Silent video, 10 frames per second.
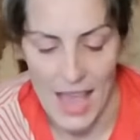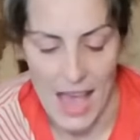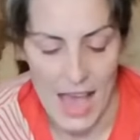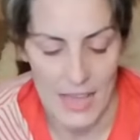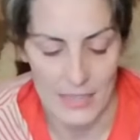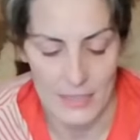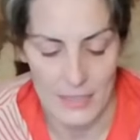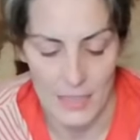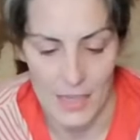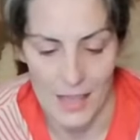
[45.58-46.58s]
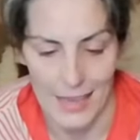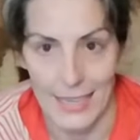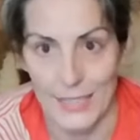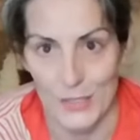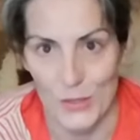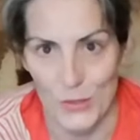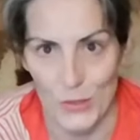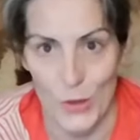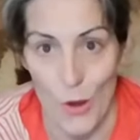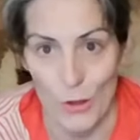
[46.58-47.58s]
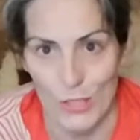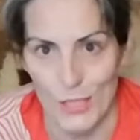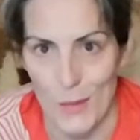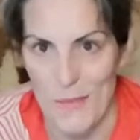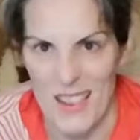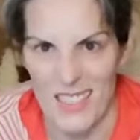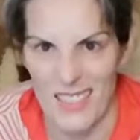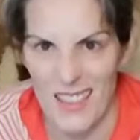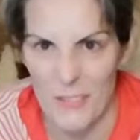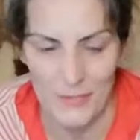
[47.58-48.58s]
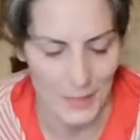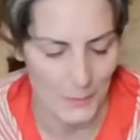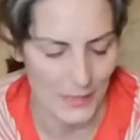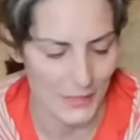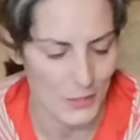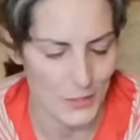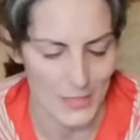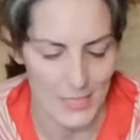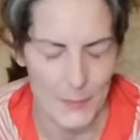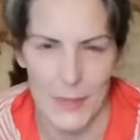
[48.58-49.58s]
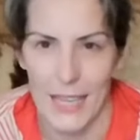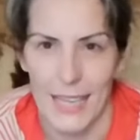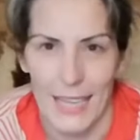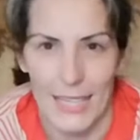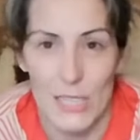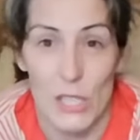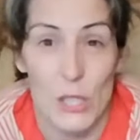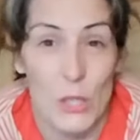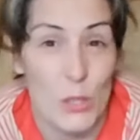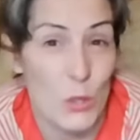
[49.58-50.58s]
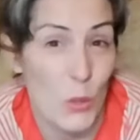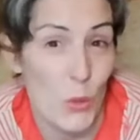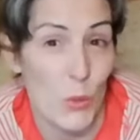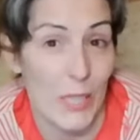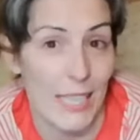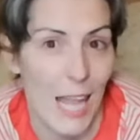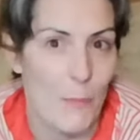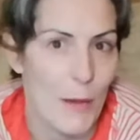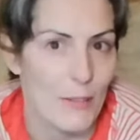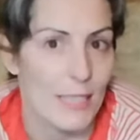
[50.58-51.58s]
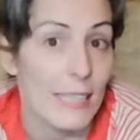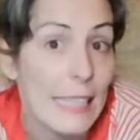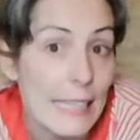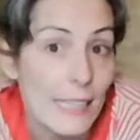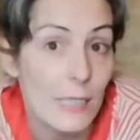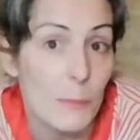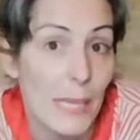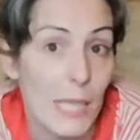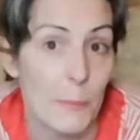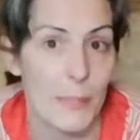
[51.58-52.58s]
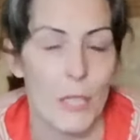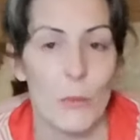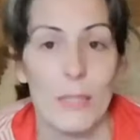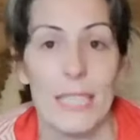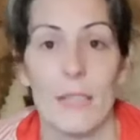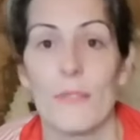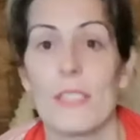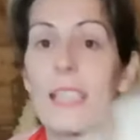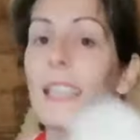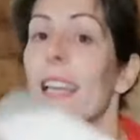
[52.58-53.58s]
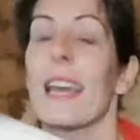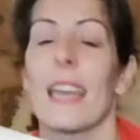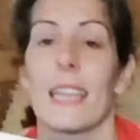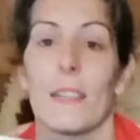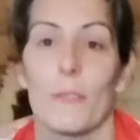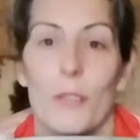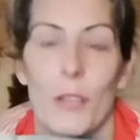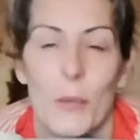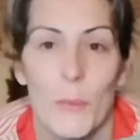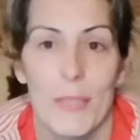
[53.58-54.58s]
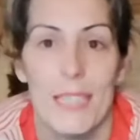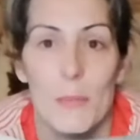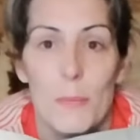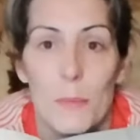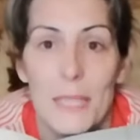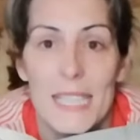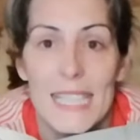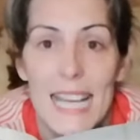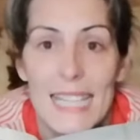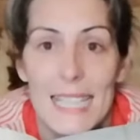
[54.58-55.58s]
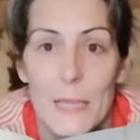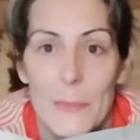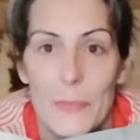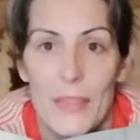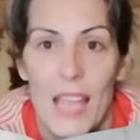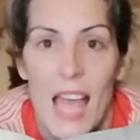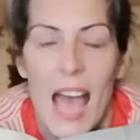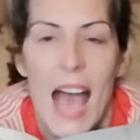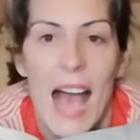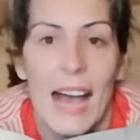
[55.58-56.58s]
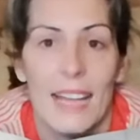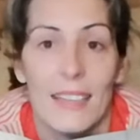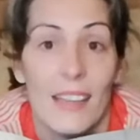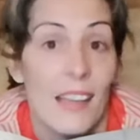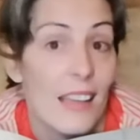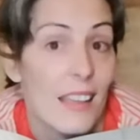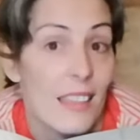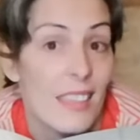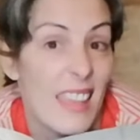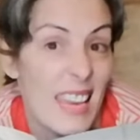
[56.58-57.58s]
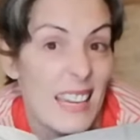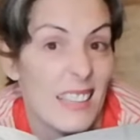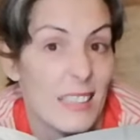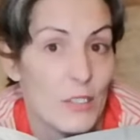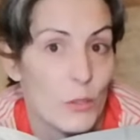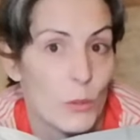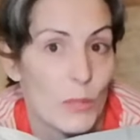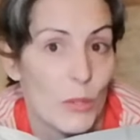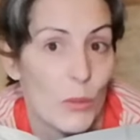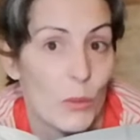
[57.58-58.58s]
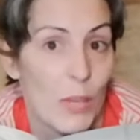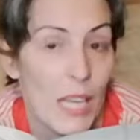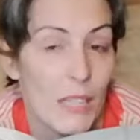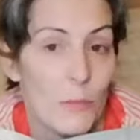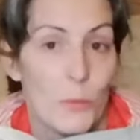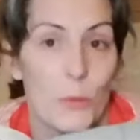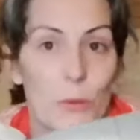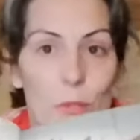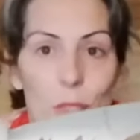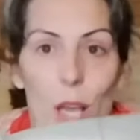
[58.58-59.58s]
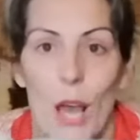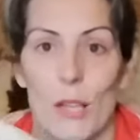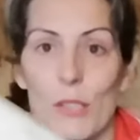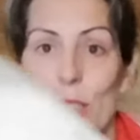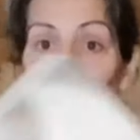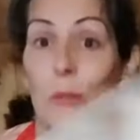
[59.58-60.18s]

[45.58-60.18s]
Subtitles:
and it's got some lovely pictures. It's a story about a little baby who lives in a cave with his mummy and daddy, and they like drawing on the cave walls, and so